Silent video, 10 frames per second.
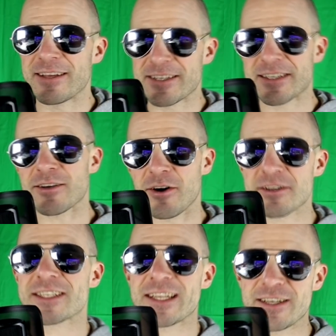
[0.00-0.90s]
This,
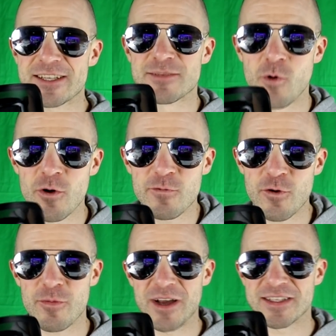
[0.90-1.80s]
honestly, it's more
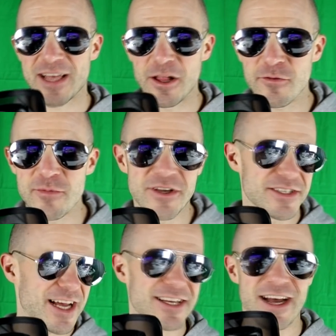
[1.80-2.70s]
for myself
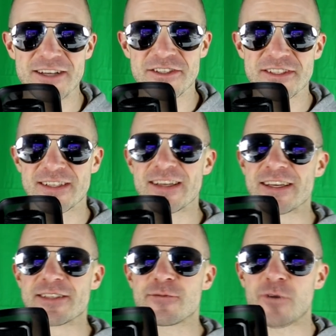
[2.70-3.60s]
because I just think
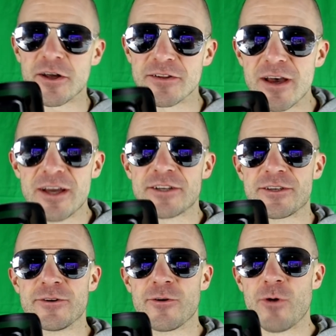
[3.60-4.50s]
it's fun
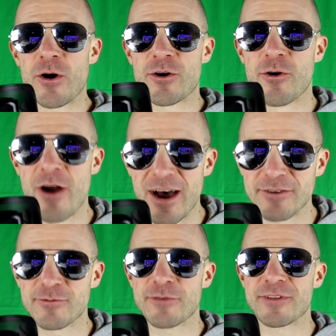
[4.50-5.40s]
to walk
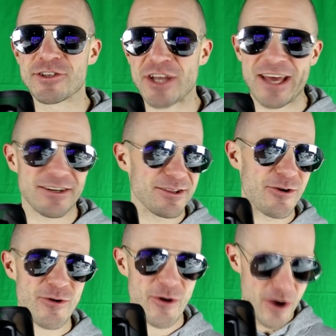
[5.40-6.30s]
around with the channel
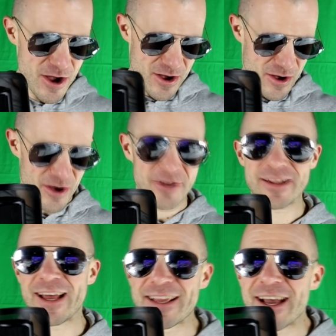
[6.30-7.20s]
logo on,
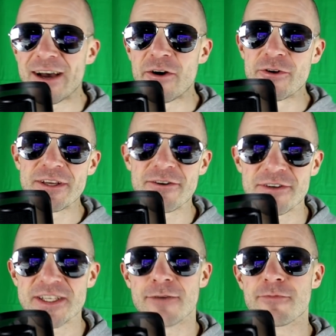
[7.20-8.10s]
like a hoodie or
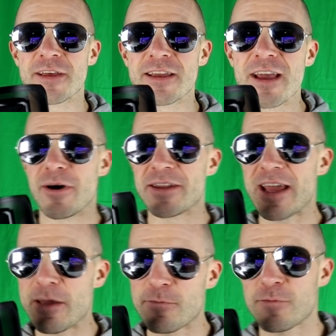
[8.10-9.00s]
something. But
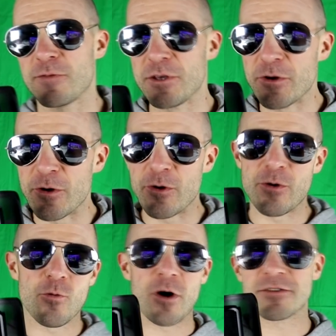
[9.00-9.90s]
if
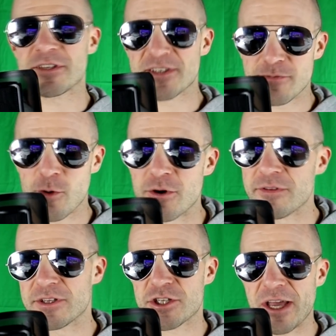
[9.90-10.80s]
you want to support
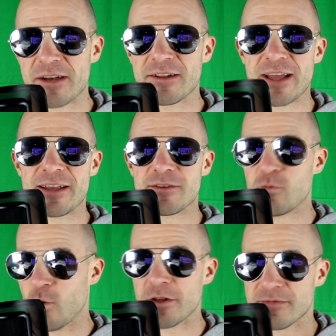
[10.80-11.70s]
the channel and
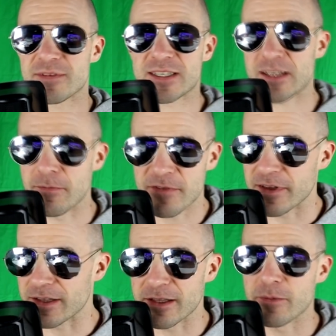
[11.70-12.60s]
want something
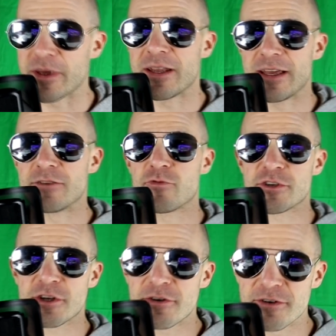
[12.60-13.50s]
a little bit in
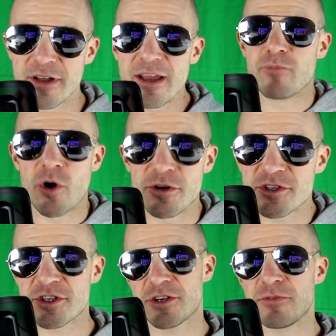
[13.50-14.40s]
return,
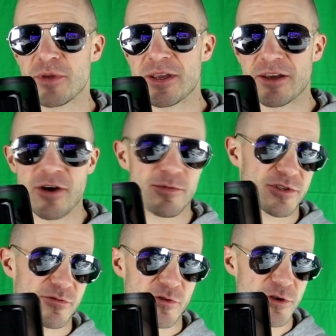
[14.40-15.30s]
merch could be an
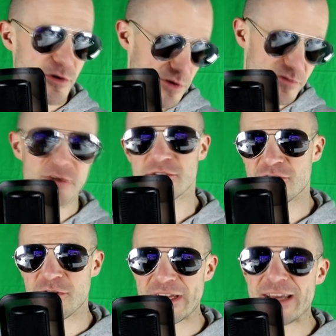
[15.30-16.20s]
option for you if you
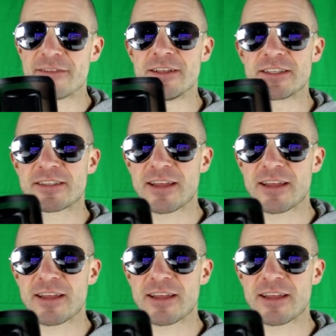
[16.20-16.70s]
enjoy these